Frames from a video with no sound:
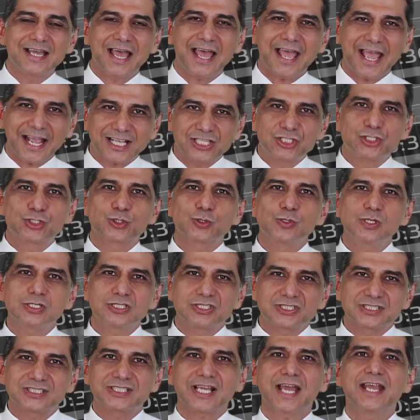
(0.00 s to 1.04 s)
actual
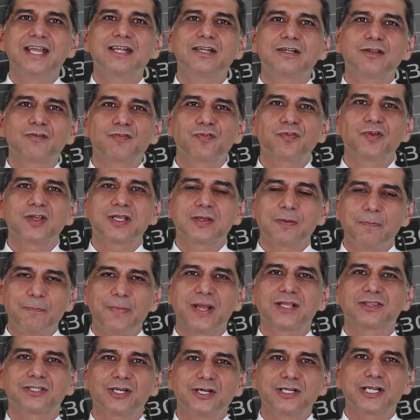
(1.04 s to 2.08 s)
scientific
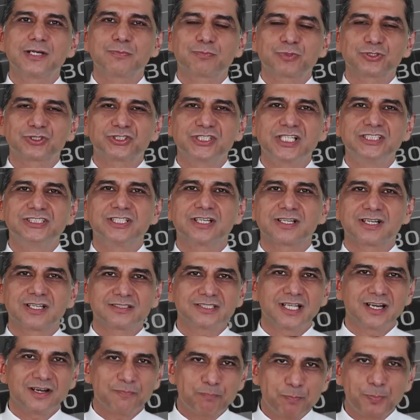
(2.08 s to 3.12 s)
method and procedure
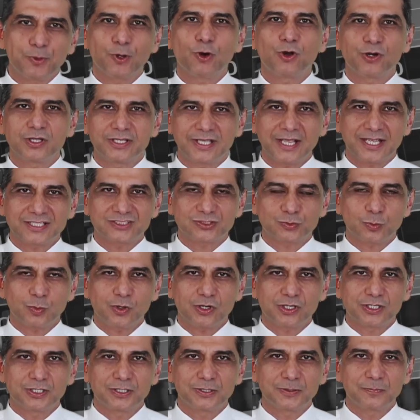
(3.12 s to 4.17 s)
than pure
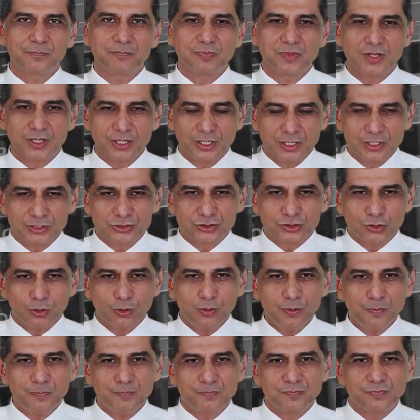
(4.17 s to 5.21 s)
guesswork.
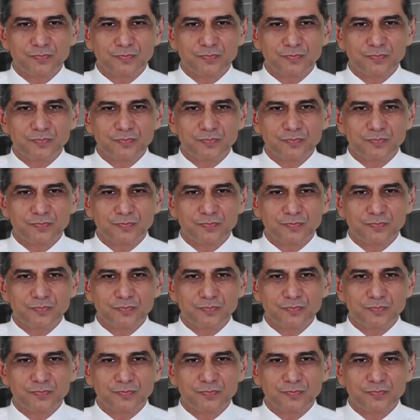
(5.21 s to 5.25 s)
So